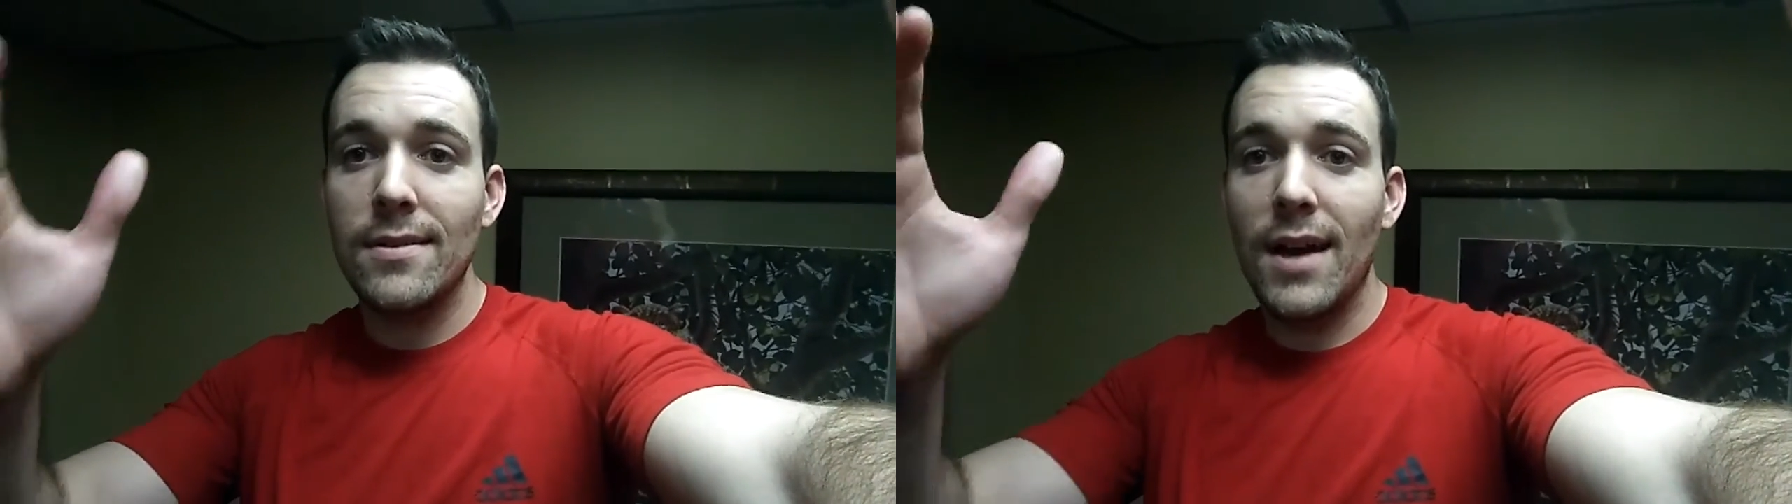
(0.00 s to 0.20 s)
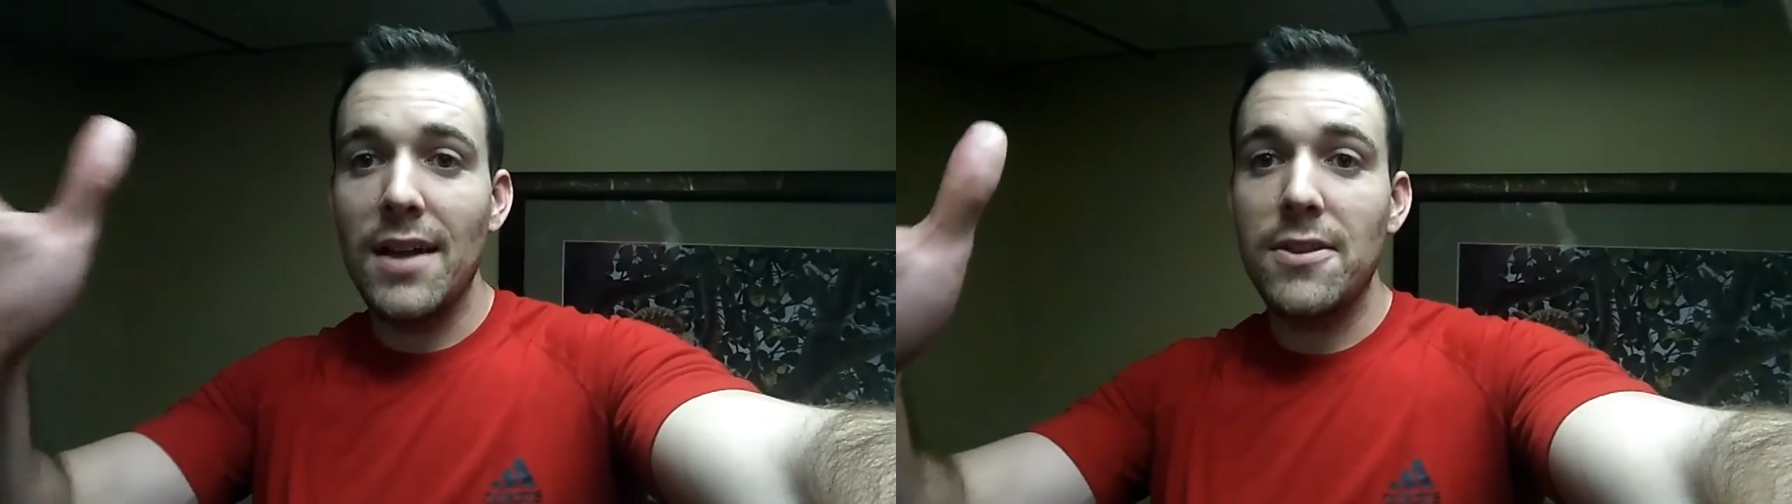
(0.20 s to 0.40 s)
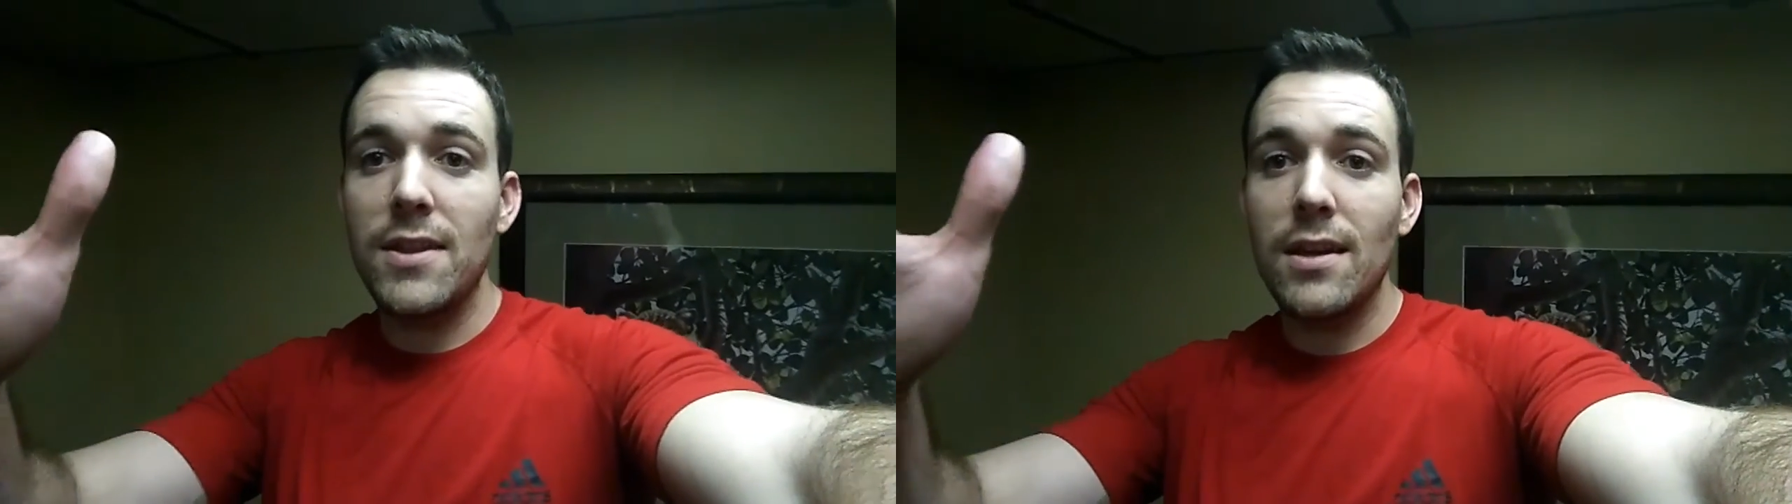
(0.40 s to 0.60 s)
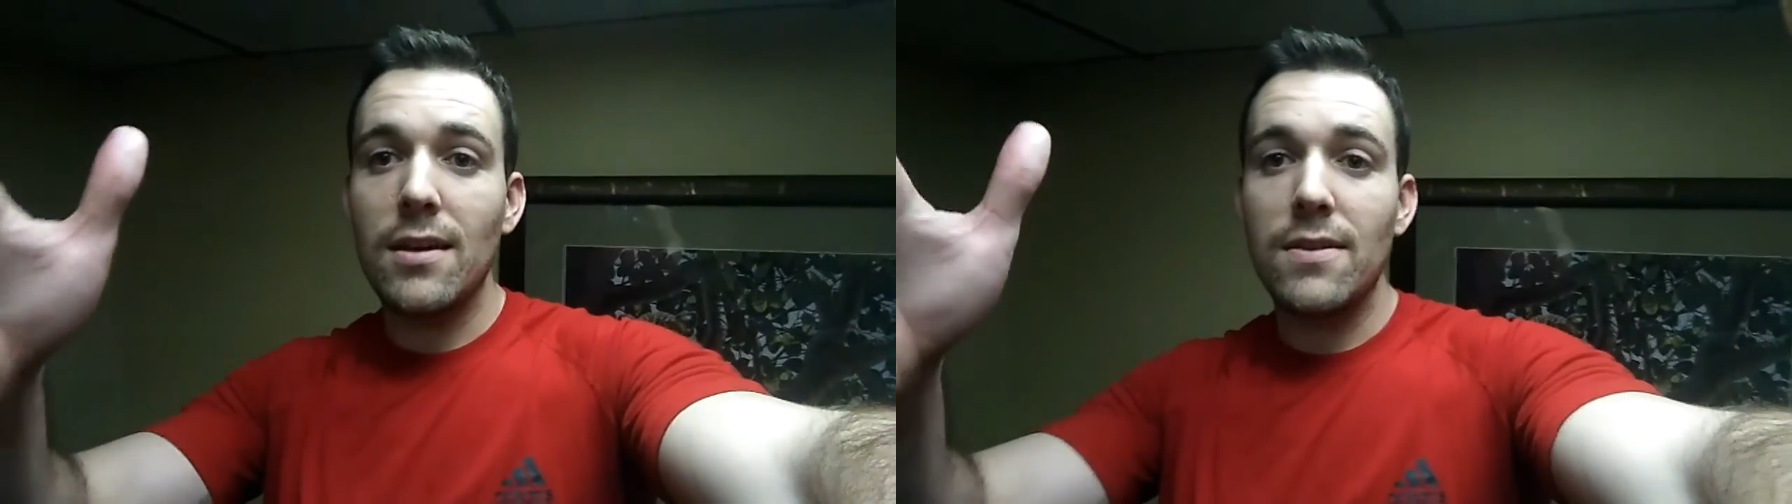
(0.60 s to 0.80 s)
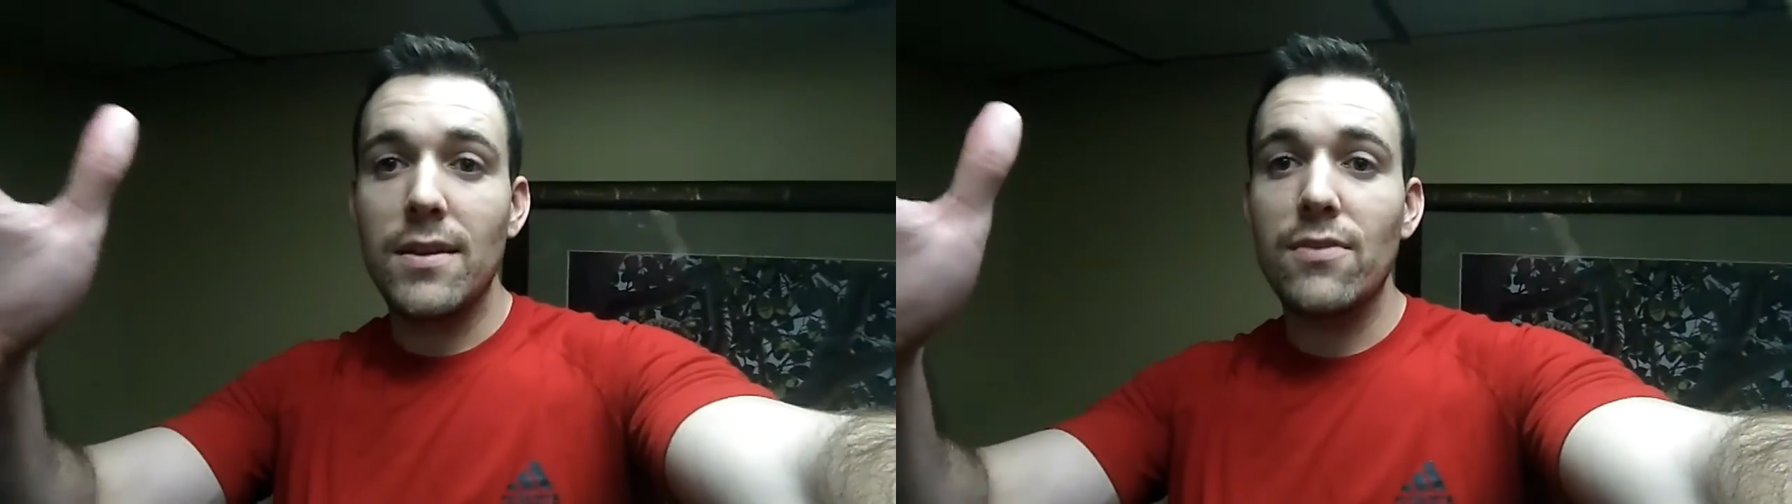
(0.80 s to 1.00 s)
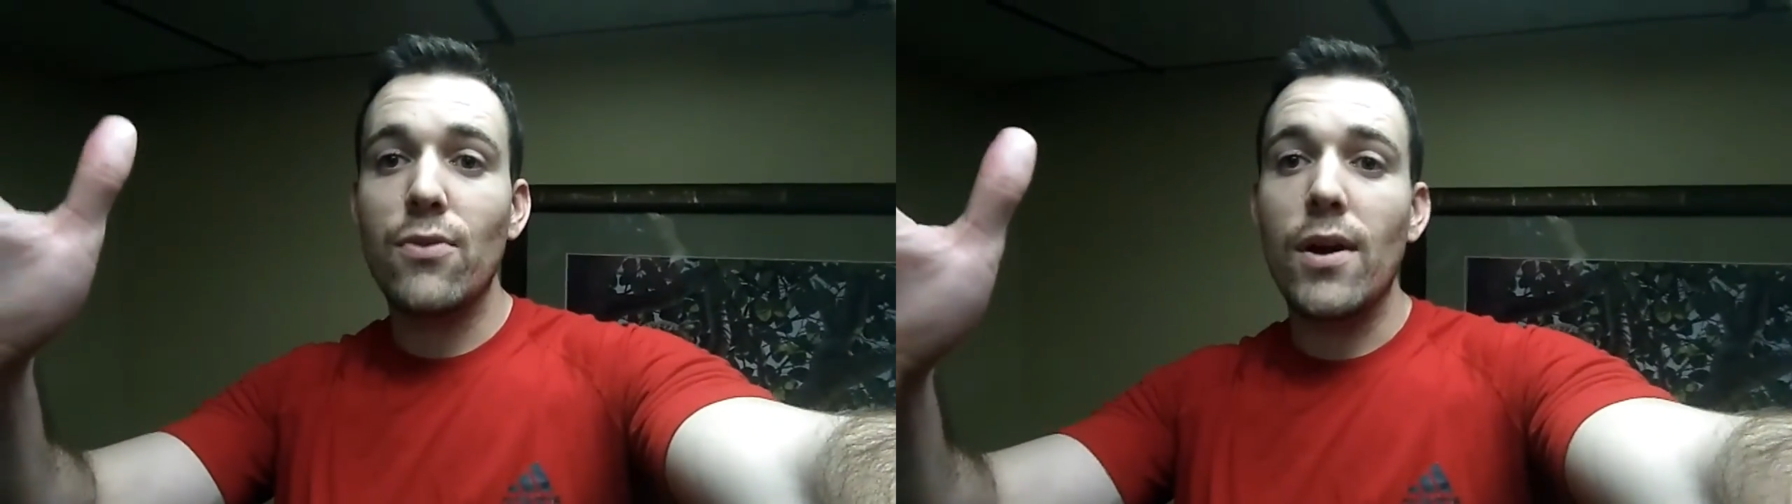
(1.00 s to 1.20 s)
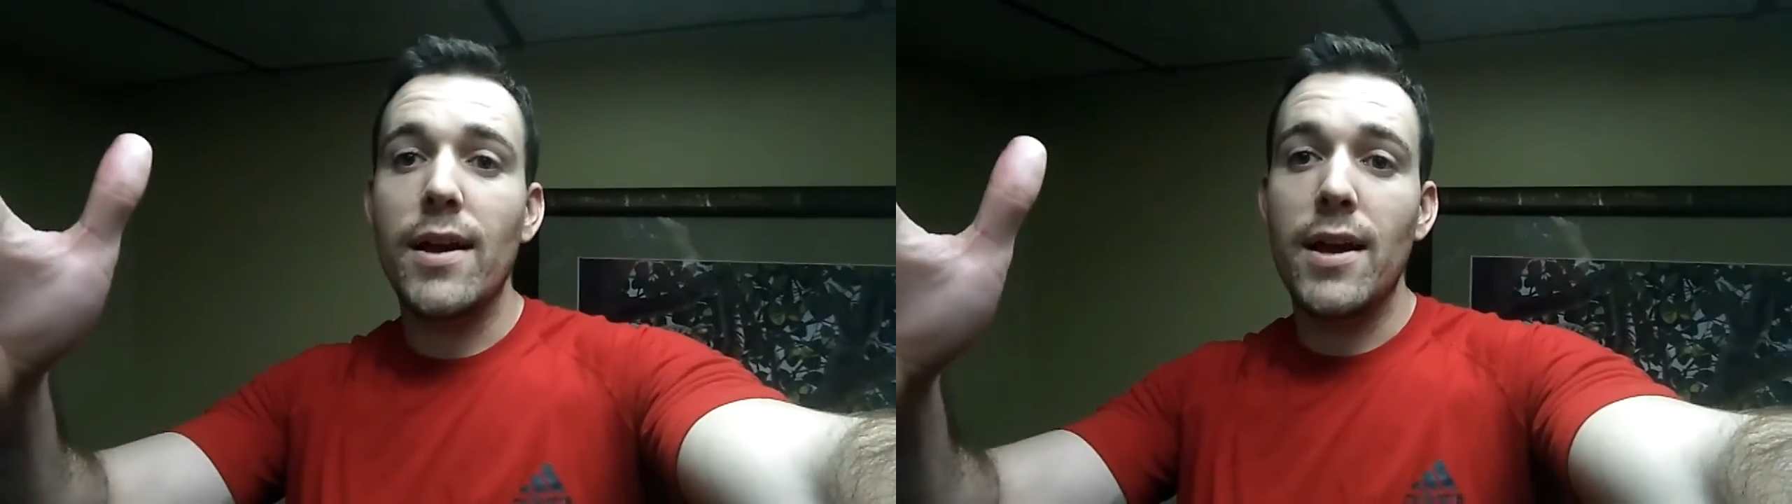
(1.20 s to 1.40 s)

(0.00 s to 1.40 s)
I think, therefore I